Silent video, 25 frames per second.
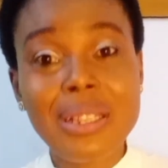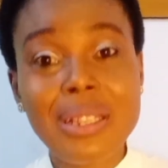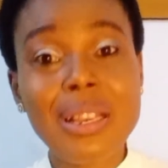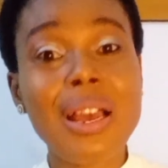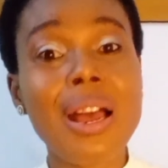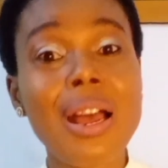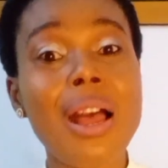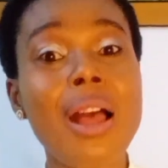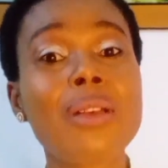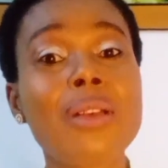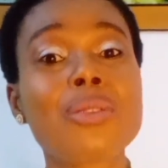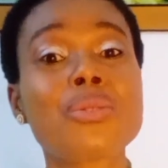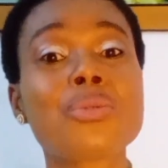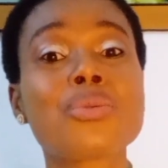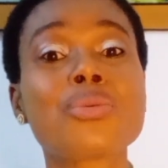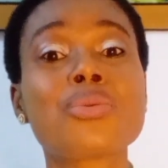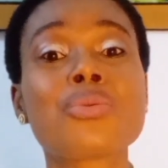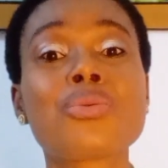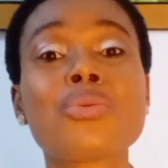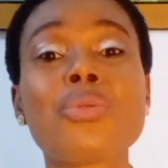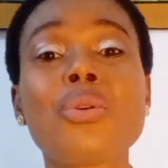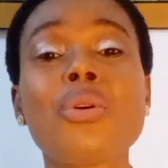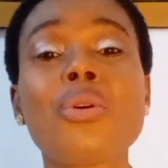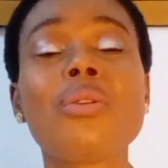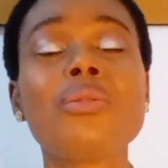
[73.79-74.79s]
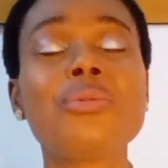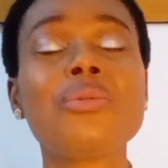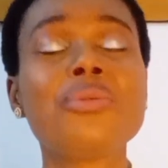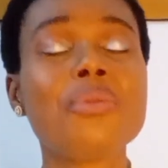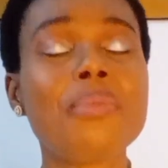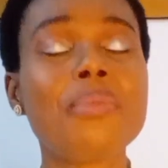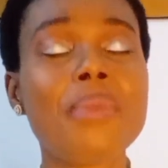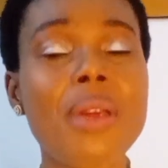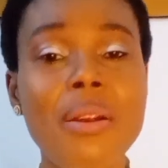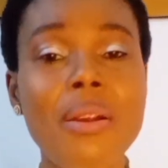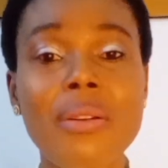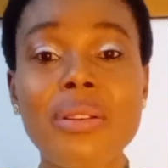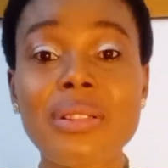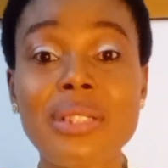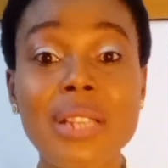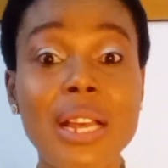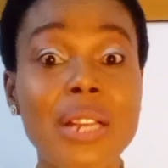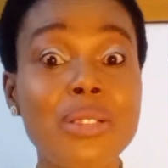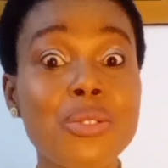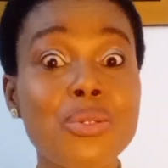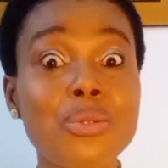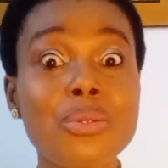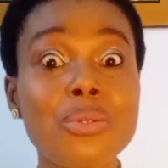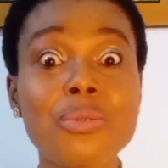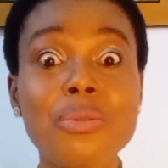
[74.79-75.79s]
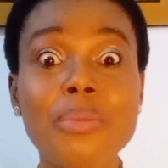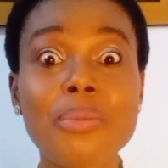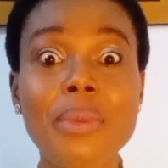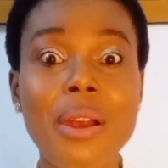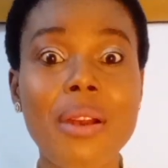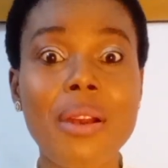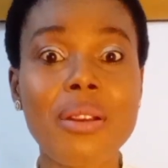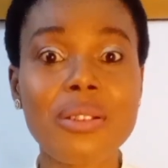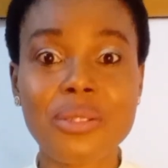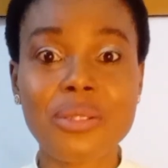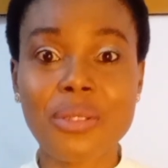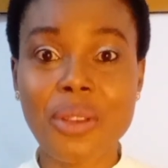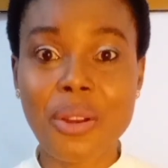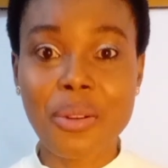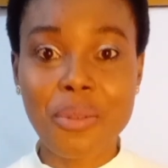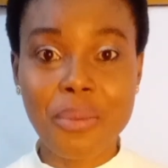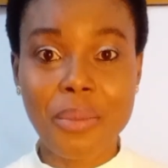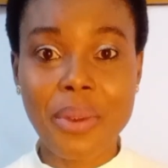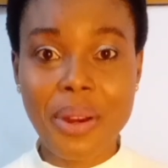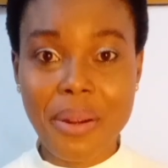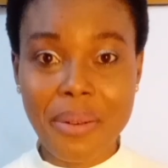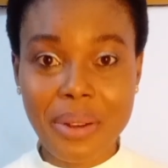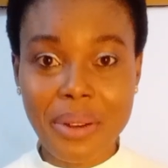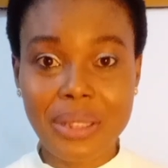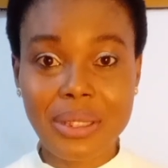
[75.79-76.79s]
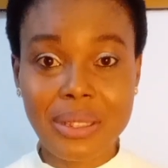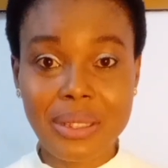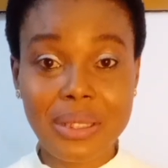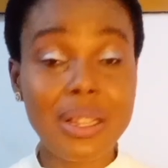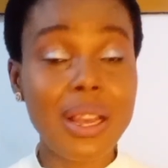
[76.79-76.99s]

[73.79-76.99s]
They are so numerous. They are too numerous to enumerate.